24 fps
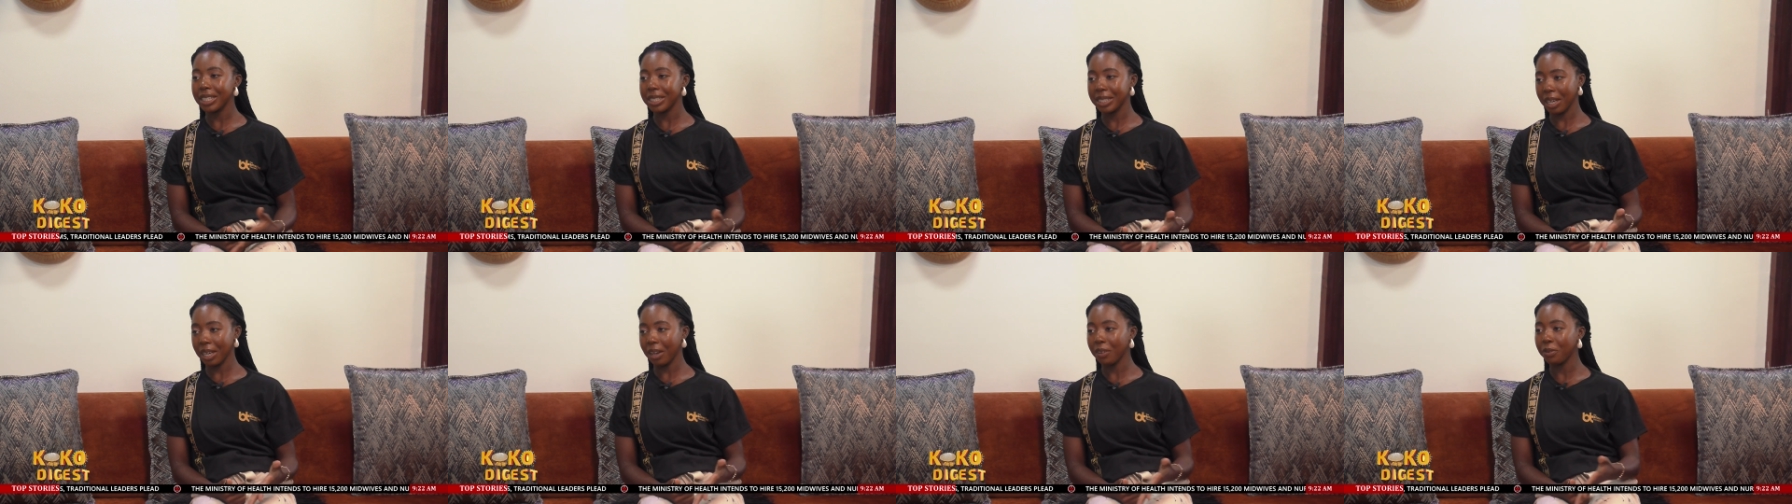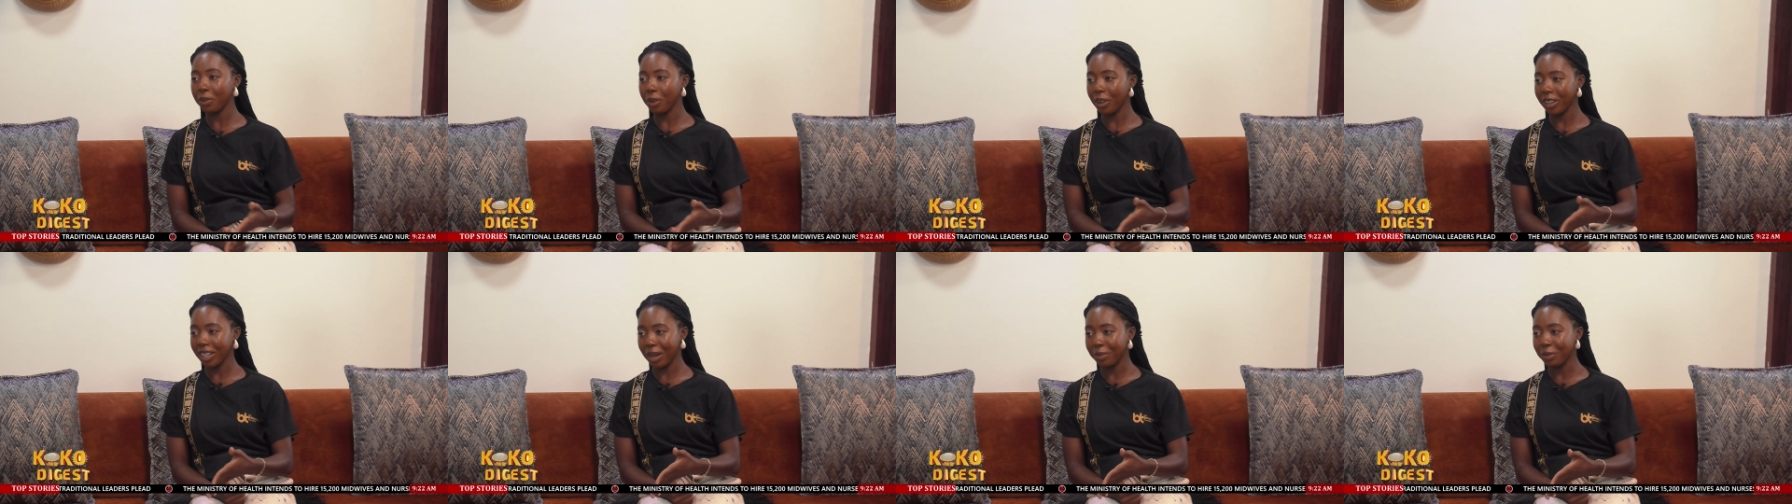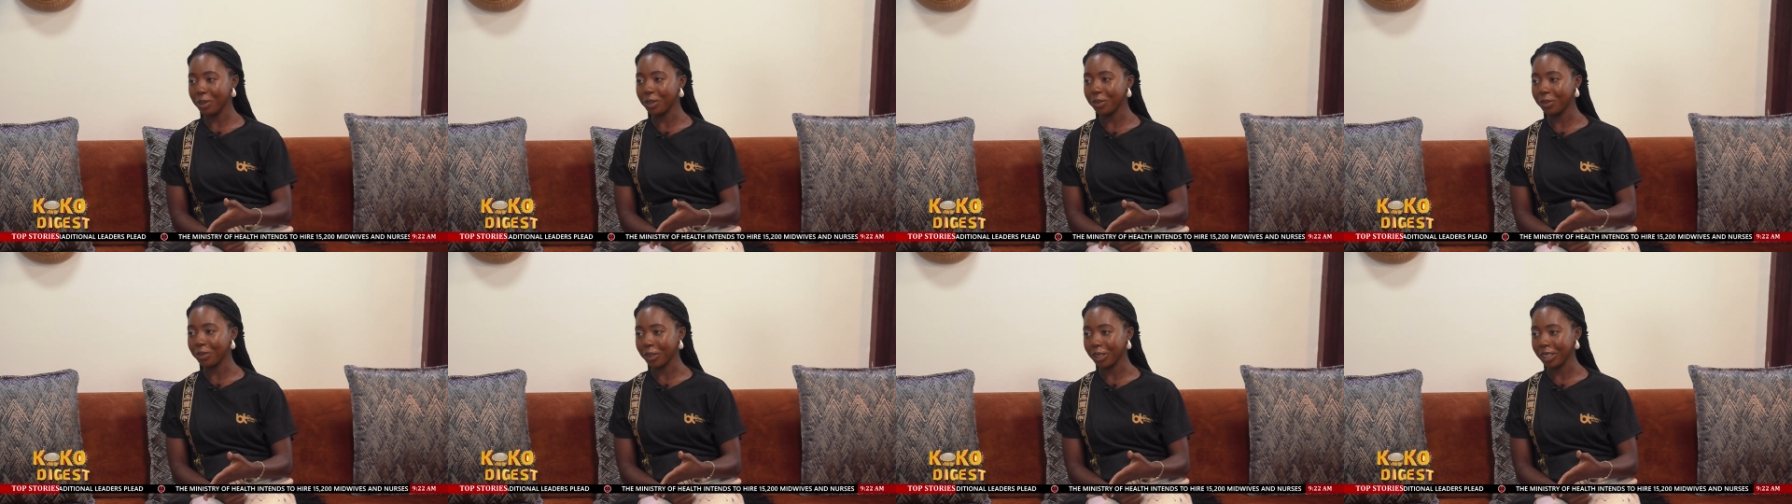it's
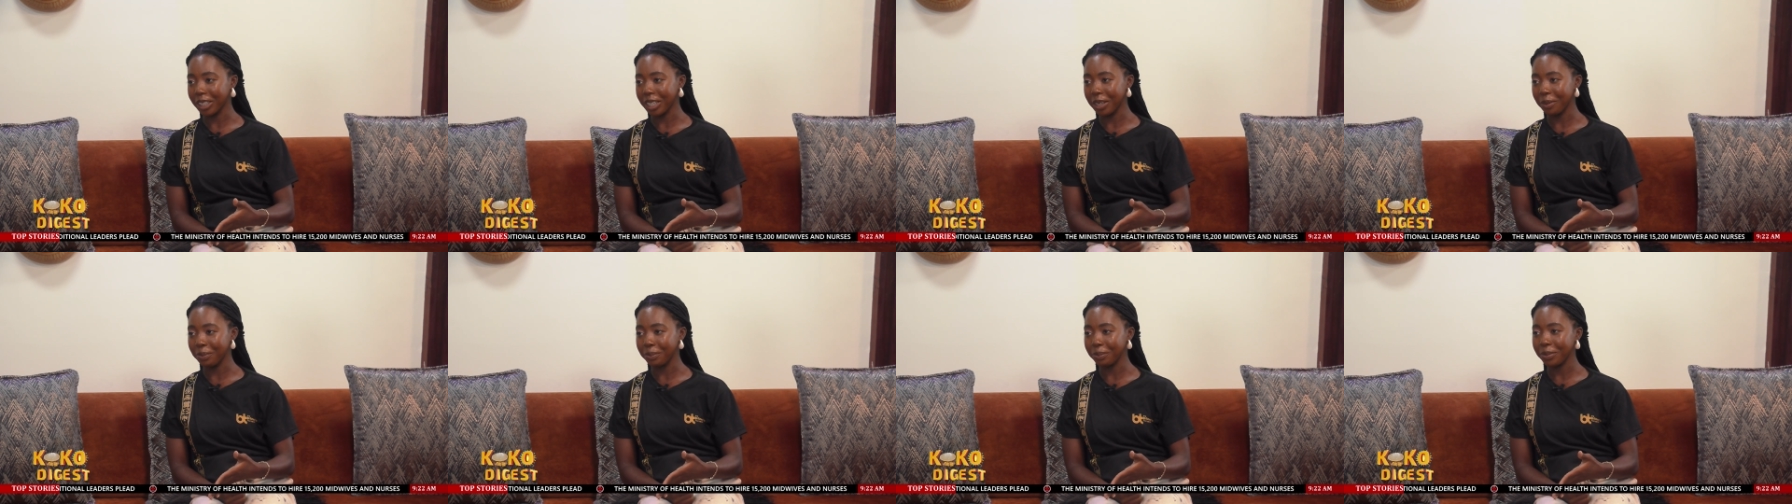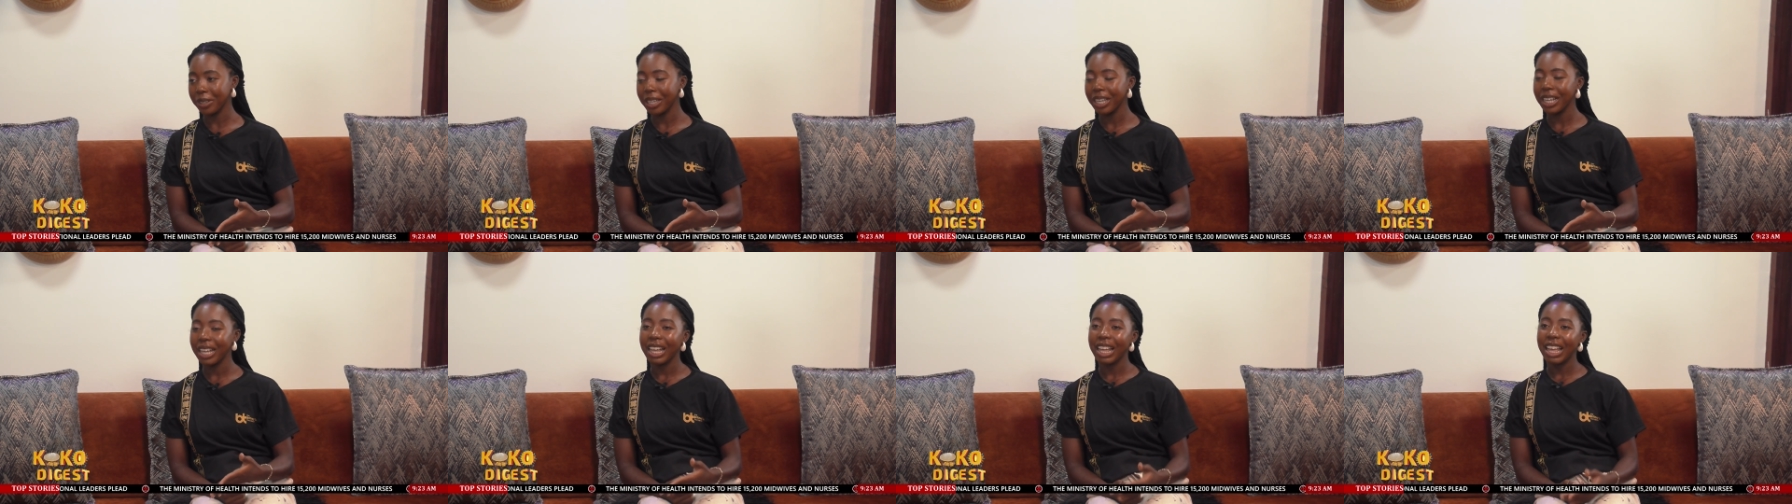affordable for yes. them.